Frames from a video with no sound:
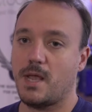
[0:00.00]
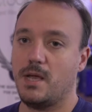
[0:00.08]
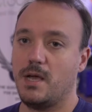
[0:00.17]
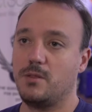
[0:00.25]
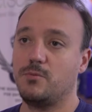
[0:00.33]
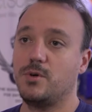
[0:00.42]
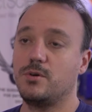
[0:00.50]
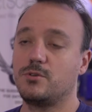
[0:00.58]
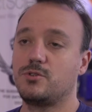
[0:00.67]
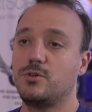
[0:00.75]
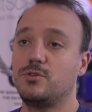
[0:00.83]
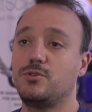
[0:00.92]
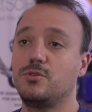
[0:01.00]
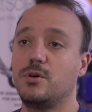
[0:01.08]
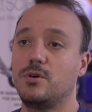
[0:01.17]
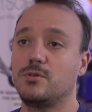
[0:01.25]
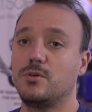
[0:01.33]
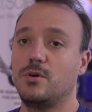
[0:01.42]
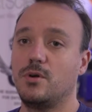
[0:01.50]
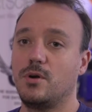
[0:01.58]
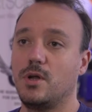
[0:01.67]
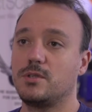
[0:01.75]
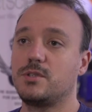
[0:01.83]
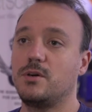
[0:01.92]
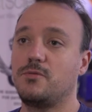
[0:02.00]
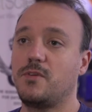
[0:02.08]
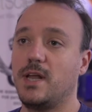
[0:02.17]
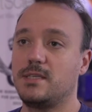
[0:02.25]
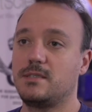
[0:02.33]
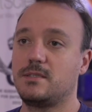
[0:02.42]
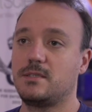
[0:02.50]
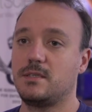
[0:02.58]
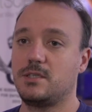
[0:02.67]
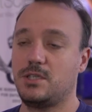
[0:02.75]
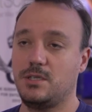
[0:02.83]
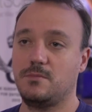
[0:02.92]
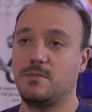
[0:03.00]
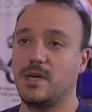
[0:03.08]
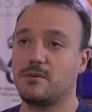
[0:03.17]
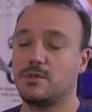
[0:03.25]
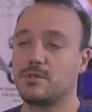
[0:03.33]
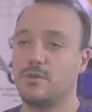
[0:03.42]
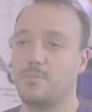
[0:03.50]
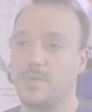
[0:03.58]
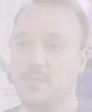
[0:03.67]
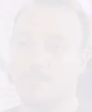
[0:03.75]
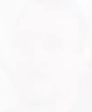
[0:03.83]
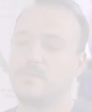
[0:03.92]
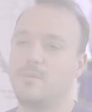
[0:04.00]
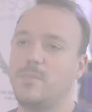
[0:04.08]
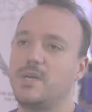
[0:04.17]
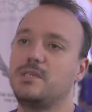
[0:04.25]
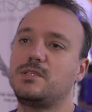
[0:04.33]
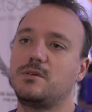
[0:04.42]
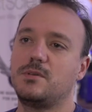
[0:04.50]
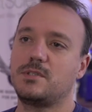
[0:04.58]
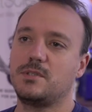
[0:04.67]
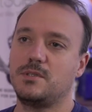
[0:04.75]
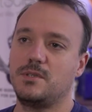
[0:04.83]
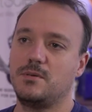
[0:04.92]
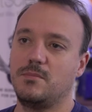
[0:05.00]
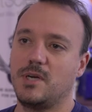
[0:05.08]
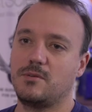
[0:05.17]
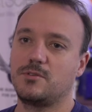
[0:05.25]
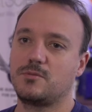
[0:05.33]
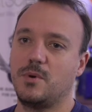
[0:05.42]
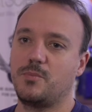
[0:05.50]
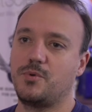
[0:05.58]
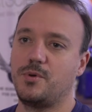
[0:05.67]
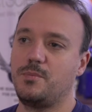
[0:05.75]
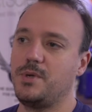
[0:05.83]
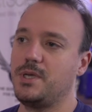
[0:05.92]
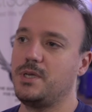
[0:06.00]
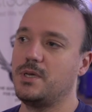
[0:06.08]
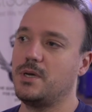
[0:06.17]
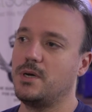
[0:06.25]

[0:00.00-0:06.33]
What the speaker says: and we also do a lot of light sheet microscopy. So my interest on the microscope will be